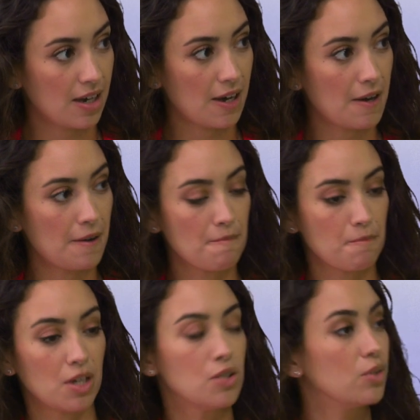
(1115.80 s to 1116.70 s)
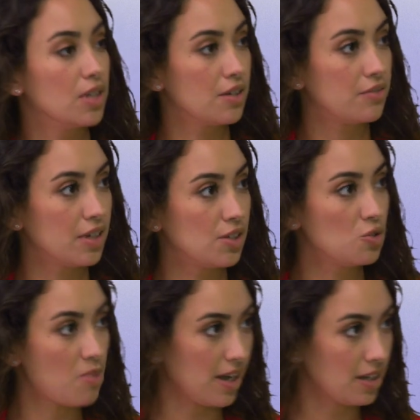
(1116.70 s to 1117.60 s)
But you live in
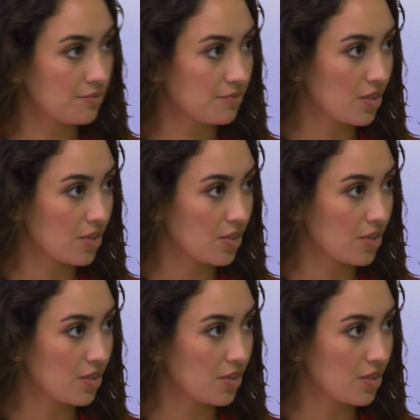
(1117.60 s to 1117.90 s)
Dubai.